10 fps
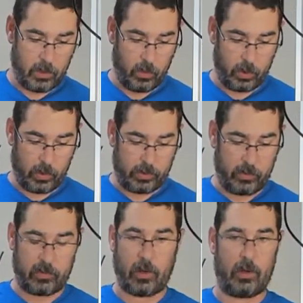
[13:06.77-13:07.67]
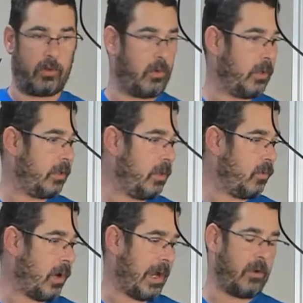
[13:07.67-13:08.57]
we're going to start doing the
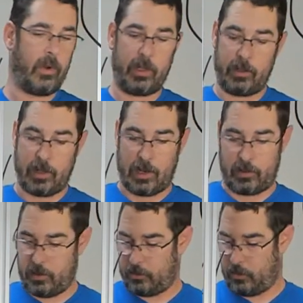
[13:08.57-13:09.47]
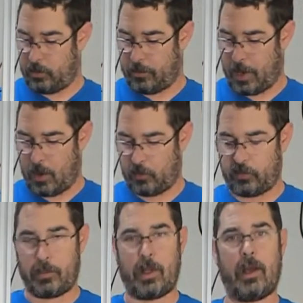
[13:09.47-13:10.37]
wiring down here to the power
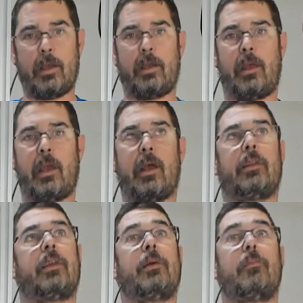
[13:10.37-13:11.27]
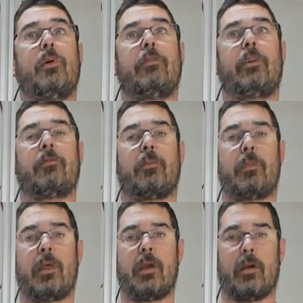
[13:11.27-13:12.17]
supply and keep moving
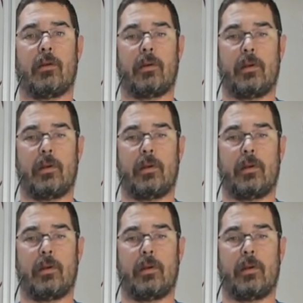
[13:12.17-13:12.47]
from there.